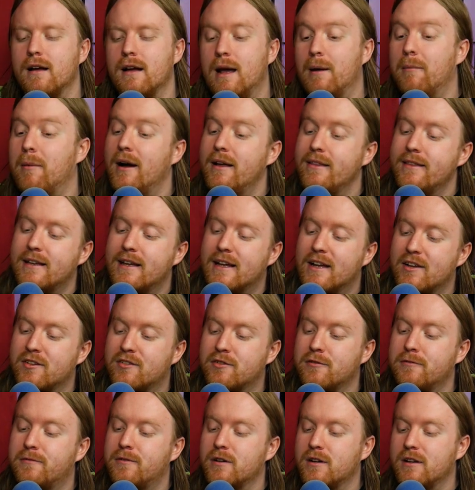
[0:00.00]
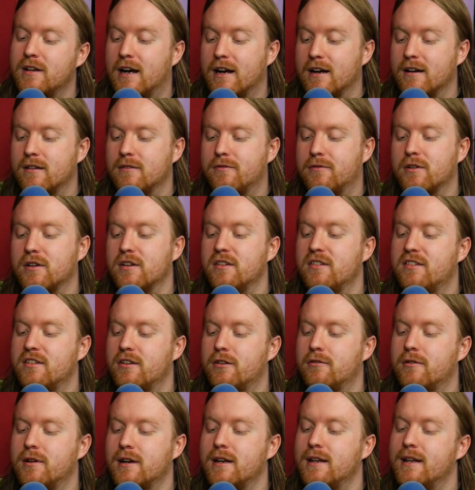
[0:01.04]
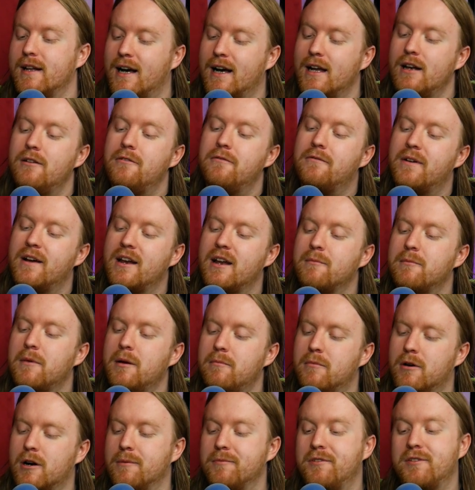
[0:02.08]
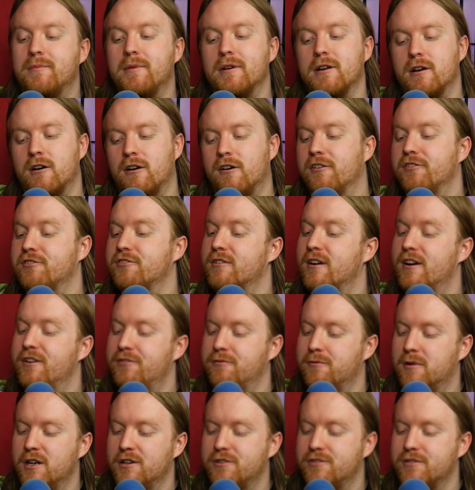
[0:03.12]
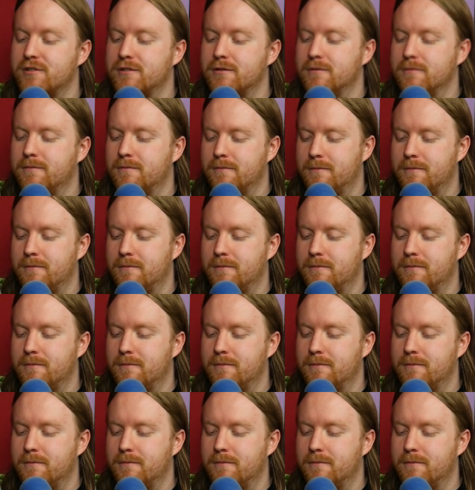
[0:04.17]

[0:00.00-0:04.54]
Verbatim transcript: Am I the asshole for not for considering not inviting my mom to my college graduation?